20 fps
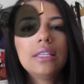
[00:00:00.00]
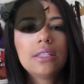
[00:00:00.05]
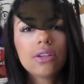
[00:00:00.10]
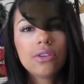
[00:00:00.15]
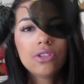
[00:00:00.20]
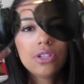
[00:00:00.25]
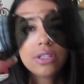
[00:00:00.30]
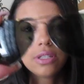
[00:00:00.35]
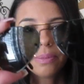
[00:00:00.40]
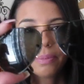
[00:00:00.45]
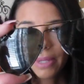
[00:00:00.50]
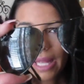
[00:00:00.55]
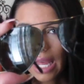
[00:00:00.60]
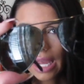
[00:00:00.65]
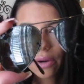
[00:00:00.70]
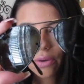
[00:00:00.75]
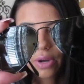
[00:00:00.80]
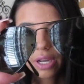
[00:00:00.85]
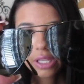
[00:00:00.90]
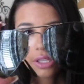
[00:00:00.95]
these are just the
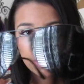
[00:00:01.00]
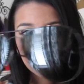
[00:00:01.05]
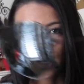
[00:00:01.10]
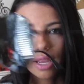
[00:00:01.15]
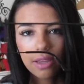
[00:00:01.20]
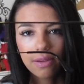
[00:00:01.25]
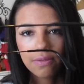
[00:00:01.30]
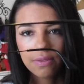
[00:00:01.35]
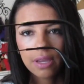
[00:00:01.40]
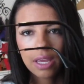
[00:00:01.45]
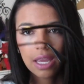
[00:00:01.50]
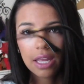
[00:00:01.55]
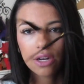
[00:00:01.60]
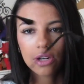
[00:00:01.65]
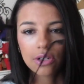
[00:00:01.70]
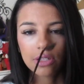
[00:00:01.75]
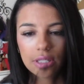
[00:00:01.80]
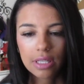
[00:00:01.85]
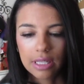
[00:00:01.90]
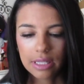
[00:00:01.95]
black regular
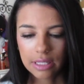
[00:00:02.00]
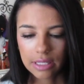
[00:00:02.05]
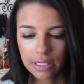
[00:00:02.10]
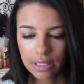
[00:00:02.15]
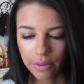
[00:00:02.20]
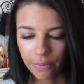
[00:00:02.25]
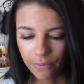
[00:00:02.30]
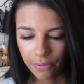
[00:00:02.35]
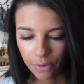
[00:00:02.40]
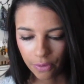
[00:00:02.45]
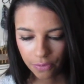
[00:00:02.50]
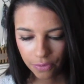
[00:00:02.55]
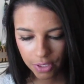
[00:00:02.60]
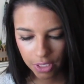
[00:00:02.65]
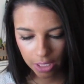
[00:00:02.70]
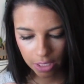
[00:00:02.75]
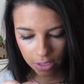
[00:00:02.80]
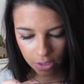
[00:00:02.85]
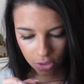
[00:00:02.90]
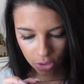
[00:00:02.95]
aviators. This is the
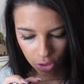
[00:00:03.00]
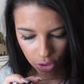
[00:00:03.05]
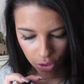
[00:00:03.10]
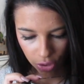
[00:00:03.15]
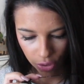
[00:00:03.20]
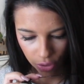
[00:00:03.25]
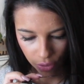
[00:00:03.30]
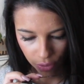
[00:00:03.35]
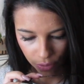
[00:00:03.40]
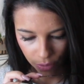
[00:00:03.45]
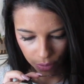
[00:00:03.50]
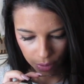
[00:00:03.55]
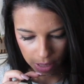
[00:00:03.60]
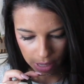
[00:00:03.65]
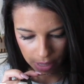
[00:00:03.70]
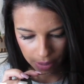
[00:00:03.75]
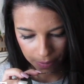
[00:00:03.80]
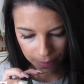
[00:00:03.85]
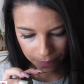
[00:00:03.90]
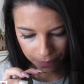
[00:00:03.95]

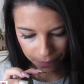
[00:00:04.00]
52.